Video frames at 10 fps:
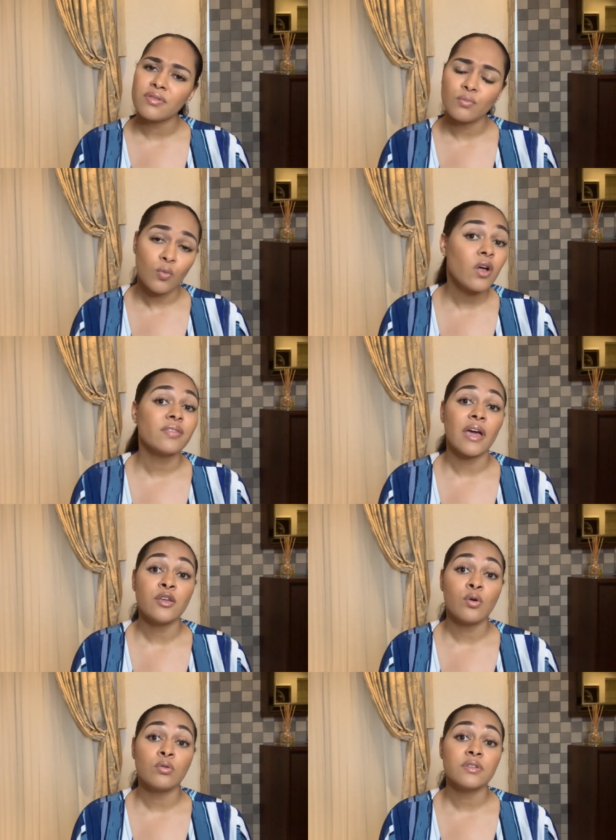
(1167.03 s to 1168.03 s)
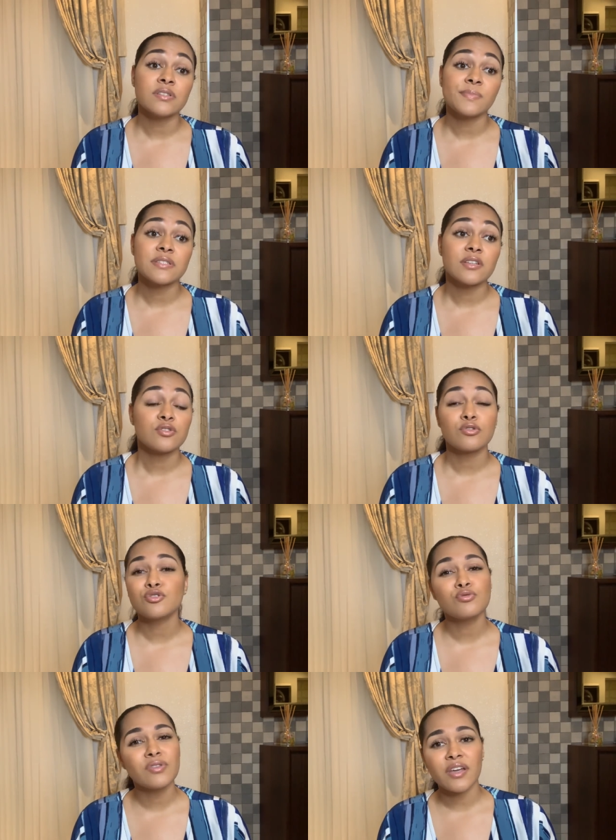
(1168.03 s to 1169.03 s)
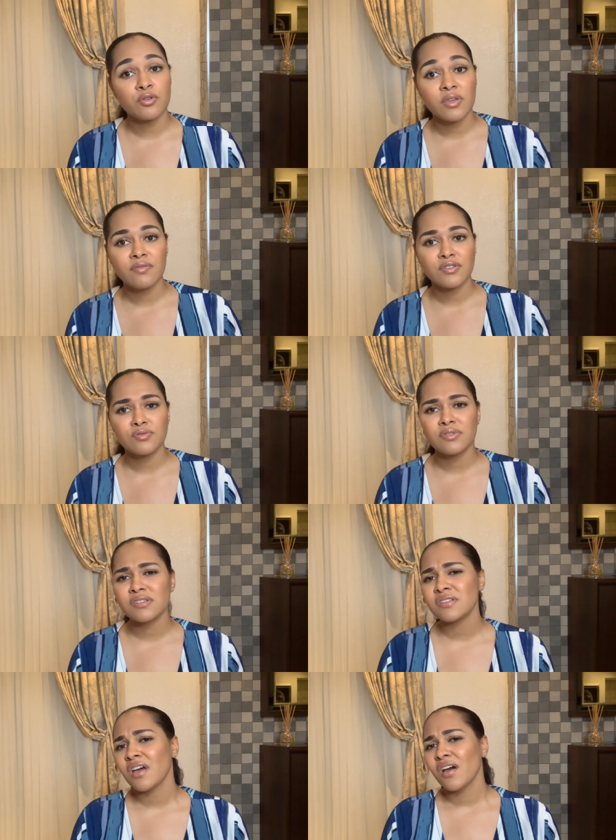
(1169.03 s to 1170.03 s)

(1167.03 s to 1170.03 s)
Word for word: one, that you own this business, or two, that you even do this?